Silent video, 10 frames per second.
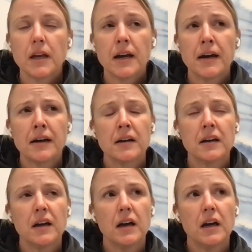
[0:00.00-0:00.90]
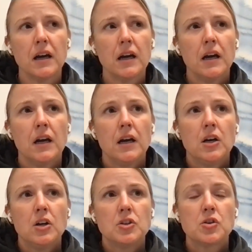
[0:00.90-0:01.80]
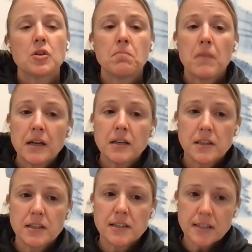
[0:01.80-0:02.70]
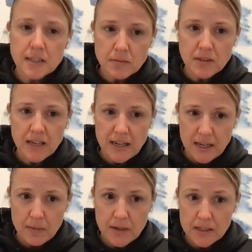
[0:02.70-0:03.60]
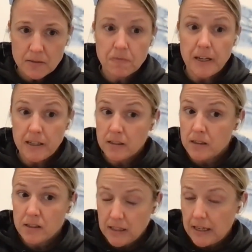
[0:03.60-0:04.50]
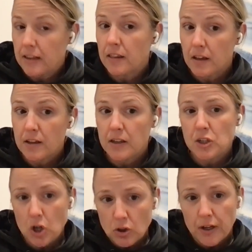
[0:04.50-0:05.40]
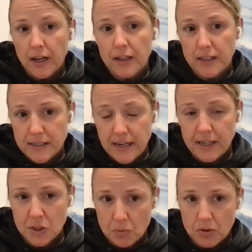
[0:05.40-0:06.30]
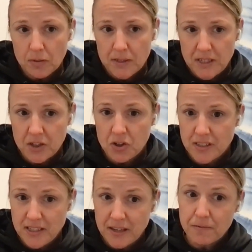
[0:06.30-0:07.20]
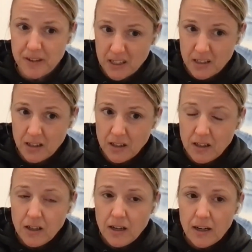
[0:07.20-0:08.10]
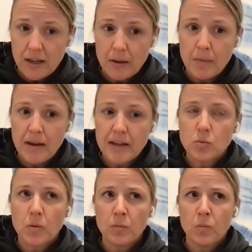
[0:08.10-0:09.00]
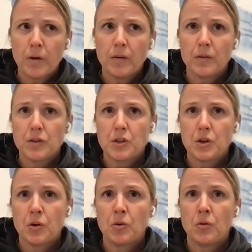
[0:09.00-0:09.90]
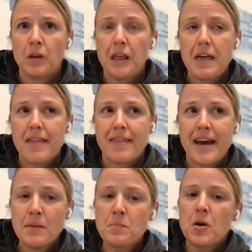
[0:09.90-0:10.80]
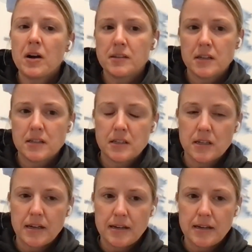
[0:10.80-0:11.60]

Yeah. So the systems dynamics fits, looking at these tangible limitations, they fit. Mm-hmm. So that process